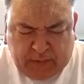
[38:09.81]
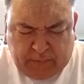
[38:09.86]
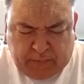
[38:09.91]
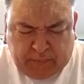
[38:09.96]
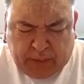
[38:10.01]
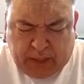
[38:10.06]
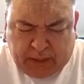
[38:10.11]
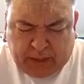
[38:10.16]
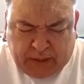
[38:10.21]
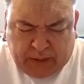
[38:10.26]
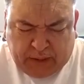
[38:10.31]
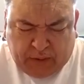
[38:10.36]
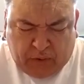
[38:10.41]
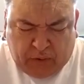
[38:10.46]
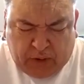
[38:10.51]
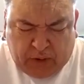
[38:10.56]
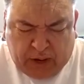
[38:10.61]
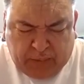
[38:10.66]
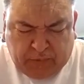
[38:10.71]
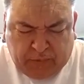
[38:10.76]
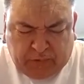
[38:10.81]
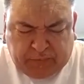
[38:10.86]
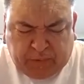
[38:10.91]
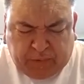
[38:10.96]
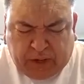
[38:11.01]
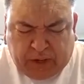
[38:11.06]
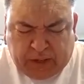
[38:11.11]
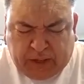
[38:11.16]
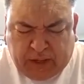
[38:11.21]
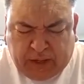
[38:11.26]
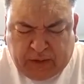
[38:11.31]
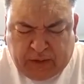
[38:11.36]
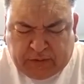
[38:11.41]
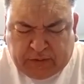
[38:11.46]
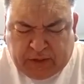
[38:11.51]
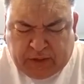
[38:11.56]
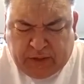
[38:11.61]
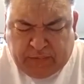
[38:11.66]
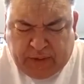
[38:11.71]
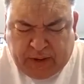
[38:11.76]
Padre, oramos por aquellos
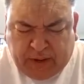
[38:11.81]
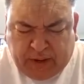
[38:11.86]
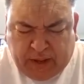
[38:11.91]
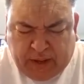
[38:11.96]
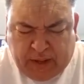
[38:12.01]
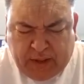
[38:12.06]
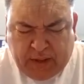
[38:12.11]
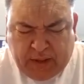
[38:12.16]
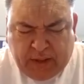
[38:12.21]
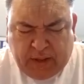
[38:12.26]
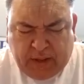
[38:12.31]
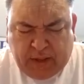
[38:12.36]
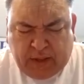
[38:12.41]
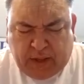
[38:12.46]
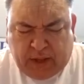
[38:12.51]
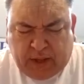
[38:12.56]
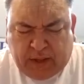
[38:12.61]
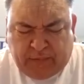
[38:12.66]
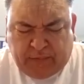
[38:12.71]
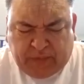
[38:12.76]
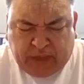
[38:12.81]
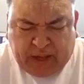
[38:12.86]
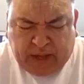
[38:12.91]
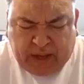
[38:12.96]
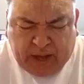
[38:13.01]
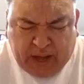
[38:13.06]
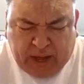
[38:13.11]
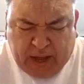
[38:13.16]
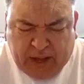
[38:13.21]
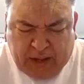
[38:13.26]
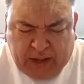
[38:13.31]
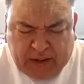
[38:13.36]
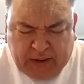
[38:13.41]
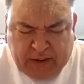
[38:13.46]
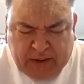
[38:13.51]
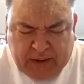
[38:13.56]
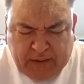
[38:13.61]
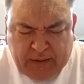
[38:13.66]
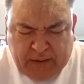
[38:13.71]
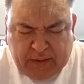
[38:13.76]
que van a, a viajar
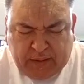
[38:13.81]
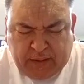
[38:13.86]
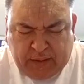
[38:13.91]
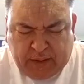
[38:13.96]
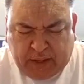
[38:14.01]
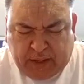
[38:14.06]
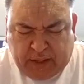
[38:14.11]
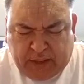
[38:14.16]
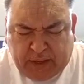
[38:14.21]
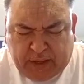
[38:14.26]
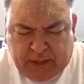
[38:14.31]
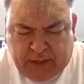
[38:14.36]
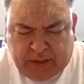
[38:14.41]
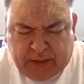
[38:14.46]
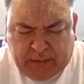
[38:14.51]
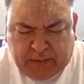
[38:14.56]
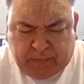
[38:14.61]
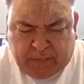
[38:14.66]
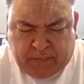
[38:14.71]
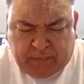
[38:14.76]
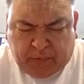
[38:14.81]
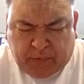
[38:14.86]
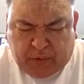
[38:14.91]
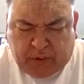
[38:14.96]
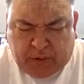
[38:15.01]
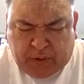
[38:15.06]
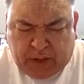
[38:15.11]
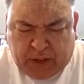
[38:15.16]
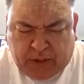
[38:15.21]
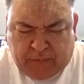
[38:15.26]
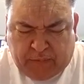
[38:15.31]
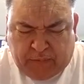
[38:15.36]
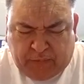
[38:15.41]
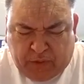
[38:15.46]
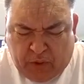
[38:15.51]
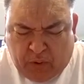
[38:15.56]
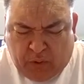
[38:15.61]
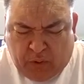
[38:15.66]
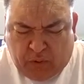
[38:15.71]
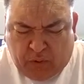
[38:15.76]
eh, por
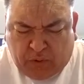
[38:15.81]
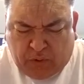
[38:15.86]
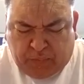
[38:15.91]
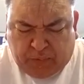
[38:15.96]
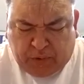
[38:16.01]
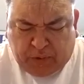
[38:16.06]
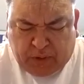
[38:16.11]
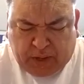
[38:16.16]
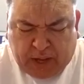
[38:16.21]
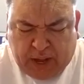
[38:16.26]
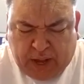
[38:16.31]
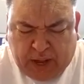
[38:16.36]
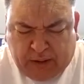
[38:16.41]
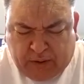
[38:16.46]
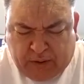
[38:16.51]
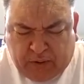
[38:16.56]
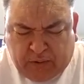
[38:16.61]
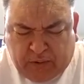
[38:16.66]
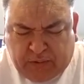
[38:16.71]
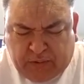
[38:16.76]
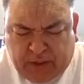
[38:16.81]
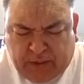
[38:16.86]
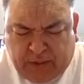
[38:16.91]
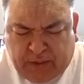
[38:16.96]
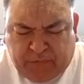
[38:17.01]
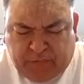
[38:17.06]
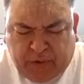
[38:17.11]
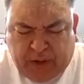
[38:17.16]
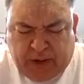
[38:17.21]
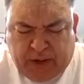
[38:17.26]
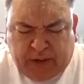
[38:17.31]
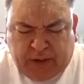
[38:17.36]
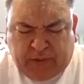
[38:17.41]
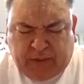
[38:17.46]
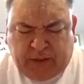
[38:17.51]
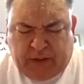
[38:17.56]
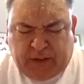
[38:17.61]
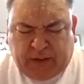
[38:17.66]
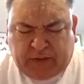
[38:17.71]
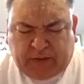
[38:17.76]
avión o por carro de afuera
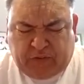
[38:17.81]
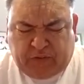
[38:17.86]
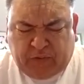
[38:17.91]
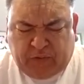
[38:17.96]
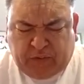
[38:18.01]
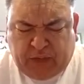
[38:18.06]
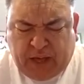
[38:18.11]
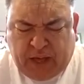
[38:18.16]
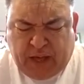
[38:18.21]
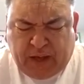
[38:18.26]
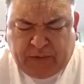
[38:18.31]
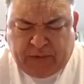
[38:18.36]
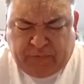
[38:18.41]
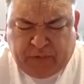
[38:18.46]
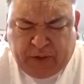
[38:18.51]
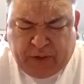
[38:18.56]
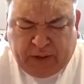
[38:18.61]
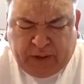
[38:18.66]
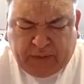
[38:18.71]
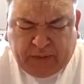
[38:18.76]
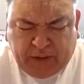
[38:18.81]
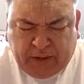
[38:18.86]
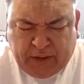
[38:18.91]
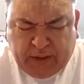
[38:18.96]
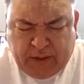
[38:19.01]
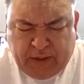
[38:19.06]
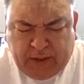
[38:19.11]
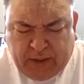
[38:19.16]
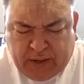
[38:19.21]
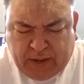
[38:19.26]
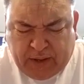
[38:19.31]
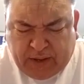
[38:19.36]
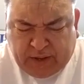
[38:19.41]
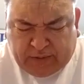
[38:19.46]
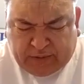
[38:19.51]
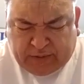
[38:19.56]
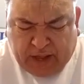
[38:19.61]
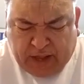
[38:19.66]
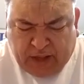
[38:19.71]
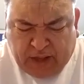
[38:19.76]
de la ciudad, fuera del el
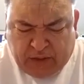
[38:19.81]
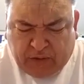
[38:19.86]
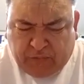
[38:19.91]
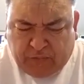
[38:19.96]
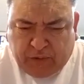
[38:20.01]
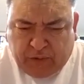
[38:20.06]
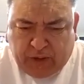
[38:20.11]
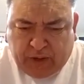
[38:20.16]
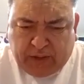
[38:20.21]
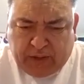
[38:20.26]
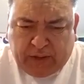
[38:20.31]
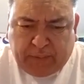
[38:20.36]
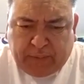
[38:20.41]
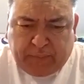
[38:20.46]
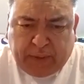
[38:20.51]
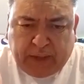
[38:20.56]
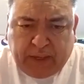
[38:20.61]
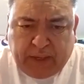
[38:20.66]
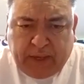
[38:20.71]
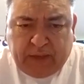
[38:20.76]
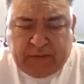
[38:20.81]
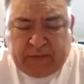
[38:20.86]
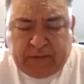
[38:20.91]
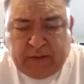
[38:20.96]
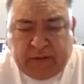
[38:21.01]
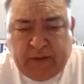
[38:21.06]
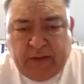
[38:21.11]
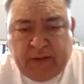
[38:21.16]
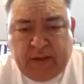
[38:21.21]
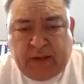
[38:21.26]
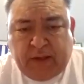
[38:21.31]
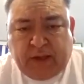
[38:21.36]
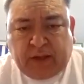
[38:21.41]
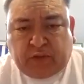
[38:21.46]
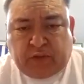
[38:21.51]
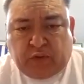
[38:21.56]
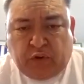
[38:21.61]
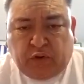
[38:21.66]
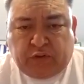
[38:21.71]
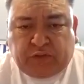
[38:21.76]
estado, fuera del país, que
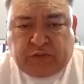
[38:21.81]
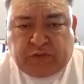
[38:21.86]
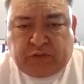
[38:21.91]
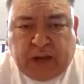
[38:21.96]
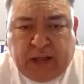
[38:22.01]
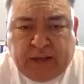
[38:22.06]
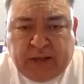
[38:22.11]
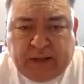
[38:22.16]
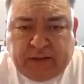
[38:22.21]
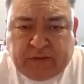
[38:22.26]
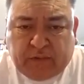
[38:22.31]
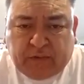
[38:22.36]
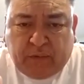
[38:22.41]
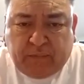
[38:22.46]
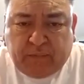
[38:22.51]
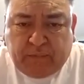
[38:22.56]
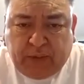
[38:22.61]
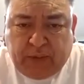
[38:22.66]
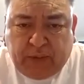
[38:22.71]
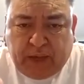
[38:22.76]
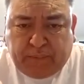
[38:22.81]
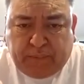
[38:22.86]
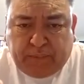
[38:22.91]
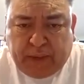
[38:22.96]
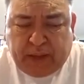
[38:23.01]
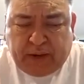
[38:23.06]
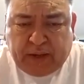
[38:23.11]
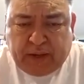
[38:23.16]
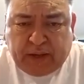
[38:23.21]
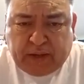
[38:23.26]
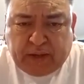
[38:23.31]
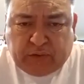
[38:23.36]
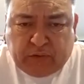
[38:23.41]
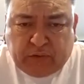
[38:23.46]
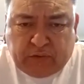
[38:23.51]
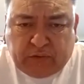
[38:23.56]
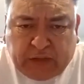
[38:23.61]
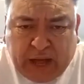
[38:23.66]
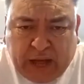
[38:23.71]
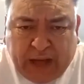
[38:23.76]
tú los traigas con bien, Padre, que
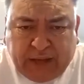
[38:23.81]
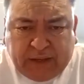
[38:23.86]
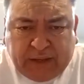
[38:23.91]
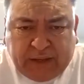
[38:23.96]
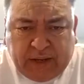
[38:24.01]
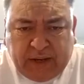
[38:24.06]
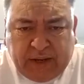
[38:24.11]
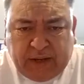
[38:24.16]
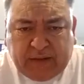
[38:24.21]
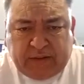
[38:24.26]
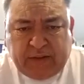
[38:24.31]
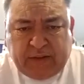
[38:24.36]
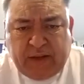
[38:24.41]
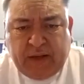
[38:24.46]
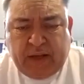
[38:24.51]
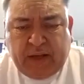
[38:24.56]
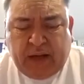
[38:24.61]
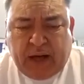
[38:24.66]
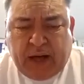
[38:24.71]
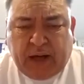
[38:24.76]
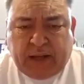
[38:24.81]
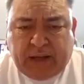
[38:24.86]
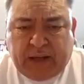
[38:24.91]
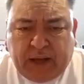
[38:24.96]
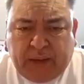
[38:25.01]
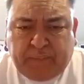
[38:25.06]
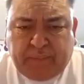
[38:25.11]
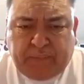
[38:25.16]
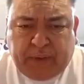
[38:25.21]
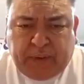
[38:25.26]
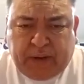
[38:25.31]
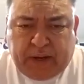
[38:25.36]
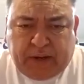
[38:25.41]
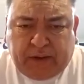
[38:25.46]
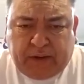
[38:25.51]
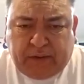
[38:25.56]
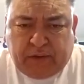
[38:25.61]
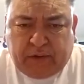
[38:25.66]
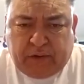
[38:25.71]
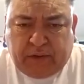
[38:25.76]
tus ángeles acampen
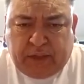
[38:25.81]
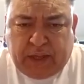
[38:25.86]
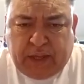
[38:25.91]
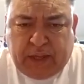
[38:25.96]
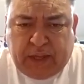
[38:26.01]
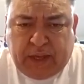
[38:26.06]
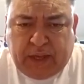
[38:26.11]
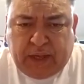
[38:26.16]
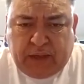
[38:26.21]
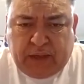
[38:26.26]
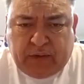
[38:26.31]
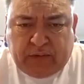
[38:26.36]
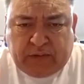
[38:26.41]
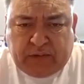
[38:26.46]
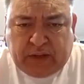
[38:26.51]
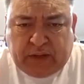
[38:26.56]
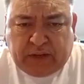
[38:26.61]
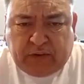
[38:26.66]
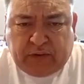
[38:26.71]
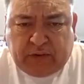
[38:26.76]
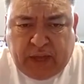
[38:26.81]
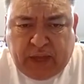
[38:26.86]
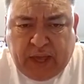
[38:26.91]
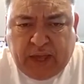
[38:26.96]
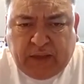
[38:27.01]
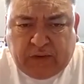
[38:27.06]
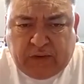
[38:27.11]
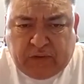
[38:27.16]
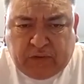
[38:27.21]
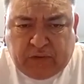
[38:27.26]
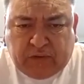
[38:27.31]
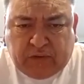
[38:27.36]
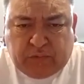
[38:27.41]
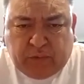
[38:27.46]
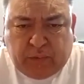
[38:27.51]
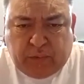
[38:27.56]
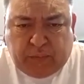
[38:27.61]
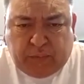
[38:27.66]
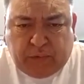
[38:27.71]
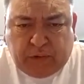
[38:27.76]
alrededor de ellos, that your angels
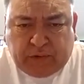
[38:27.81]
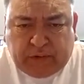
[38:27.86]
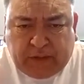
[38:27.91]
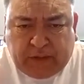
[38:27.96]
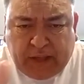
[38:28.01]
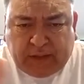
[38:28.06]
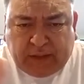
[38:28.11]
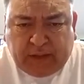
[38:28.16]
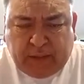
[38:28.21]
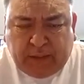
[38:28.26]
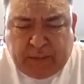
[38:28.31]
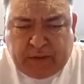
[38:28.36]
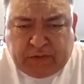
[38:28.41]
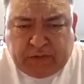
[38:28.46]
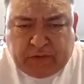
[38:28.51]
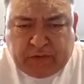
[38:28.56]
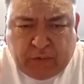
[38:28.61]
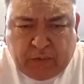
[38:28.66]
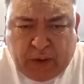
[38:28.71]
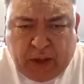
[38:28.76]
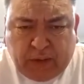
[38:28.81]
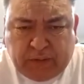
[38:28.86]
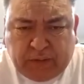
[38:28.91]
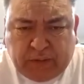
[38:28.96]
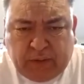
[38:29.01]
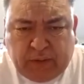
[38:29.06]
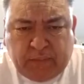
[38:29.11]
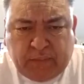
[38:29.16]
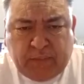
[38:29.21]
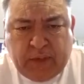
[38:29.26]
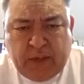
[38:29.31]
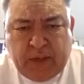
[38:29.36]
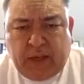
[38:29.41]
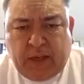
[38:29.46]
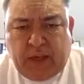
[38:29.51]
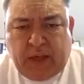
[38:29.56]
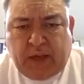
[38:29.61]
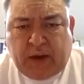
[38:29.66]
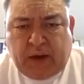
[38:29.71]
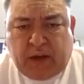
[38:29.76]
will protect them and surround them
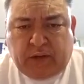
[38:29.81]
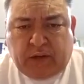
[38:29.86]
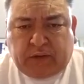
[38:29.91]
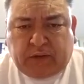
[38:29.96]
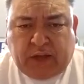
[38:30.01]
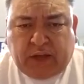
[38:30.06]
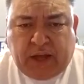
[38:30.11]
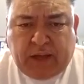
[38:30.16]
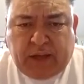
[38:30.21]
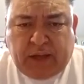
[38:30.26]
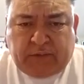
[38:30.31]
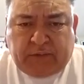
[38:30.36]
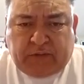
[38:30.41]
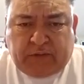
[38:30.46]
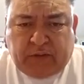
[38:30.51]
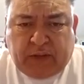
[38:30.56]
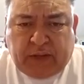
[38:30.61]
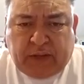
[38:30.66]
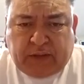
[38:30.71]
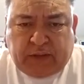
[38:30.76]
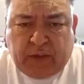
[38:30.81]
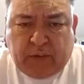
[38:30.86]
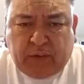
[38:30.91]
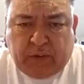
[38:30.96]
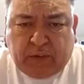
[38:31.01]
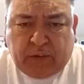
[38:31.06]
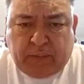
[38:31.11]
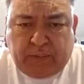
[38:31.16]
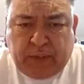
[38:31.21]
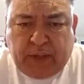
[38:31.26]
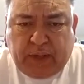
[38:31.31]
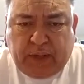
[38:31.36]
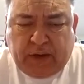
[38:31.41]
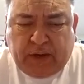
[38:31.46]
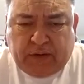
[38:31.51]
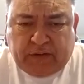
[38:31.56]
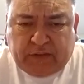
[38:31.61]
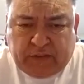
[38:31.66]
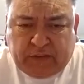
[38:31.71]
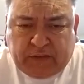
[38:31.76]
at all times so that they will be here
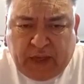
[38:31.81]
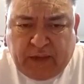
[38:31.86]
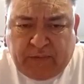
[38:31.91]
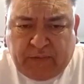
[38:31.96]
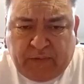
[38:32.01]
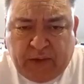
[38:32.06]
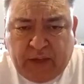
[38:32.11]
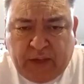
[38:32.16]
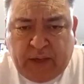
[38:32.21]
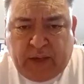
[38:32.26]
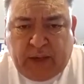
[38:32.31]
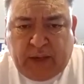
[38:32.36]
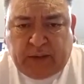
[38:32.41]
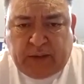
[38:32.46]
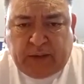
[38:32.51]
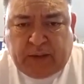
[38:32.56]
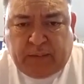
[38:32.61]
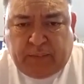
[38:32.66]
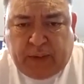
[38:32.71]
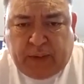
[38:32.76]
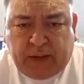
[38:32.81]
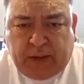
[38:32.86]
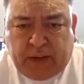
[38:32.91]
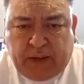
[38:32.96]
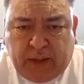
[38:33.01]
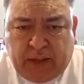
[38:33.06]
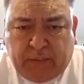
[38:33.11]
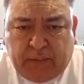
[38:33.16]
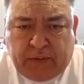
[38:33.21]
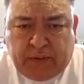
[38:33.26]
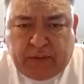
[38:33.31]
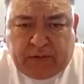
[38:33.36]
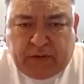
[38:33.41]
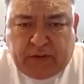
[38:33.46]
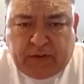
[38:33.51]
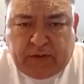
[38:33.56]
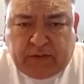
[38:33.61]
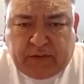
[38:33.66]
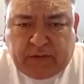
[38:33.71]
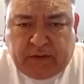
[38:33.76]
safe in the mighty name of
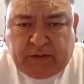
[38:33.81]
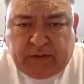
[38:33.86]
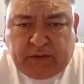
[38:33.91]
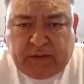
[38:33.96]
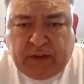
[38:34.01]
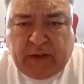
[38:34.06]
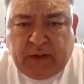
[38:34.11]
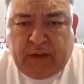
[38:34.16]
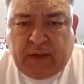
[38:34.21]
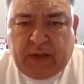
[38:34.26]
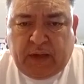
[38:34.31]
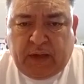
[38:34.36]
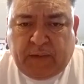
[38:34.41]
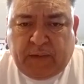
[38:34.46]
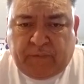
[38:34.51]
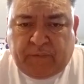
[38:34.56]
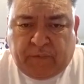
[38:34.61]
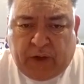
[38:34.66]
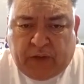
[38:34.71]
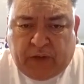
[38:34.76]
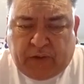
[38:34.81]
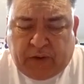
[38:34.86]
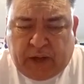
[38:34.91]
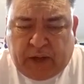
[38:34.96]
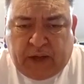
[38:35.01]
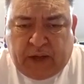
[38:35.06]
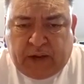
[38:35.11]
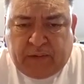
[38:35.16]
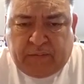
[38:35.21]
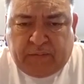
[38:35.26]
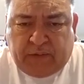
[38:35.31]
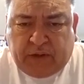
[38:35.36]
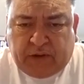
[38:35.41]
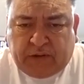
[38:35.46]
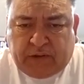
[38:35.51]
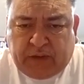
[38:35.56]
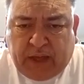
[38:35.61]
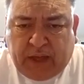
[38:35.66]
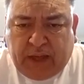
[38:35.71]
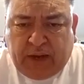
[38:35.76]
Jesus. And Father God, if
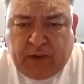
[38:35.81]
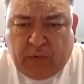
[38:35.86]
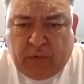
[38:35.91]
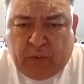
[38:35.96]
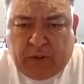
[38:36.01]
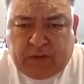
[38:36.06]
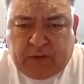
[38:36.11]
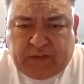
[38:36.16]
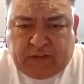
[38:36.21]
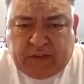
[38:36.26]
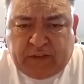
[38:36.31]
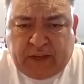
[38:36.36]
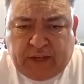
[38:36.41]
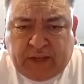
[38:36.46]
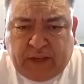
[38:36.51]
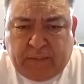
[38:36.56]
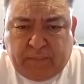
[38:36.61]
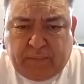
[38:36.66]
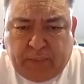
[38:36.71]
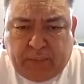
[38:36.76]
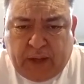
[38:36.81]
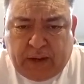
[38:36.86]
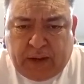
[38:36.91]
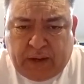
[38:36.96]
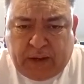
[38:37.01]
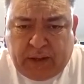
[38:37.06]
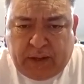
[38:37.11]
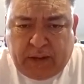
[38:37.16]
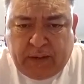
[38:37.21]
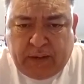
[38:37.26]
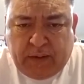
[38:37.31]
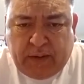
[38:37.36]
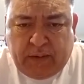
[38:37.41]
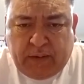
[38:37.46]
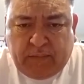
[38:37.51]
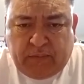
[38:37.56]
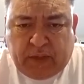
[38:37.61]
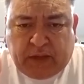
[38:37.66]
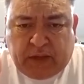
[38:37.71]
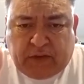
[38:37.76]
there's anyone sick in body,
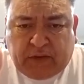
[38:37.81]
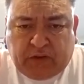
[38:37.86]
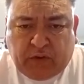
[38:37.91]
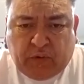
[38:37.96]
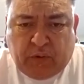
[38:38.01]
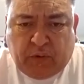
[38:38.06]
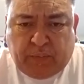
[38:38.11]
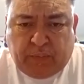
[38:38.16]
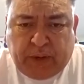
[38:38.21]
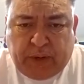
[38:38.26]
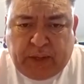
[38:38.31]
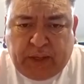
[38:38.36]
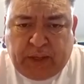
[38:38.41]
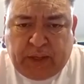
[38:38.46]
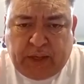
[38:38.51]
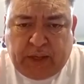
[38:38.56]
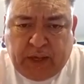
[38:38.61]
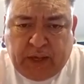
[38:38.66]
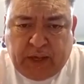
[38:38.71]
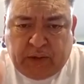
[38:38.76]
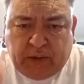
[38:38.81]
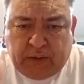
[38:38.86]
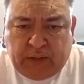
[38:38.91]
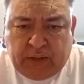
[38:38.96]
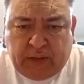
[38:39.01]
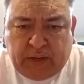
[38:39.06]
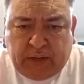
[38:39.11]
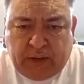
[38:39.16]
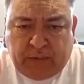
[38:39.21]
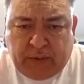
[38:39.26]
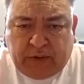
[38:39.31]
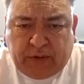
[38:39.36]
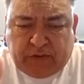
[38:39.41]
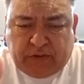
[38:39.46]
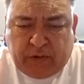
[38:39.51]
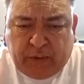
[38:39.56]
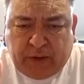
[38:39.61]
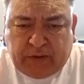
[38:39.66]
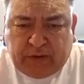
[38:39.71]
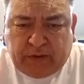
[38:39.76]
that you will bring healing and
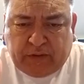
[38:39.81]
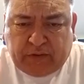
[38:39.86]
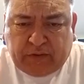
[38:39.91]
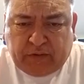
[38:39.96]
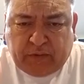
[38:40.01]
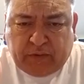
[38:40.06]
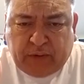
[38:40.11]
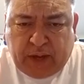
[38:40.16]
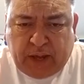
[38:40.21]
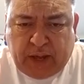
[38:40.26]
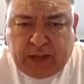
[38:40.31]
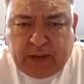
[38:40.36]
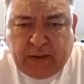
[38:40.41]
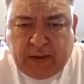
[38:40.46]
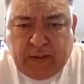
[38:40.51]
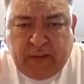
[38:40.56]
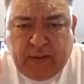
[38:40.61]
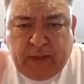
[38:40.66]
restoration tonight.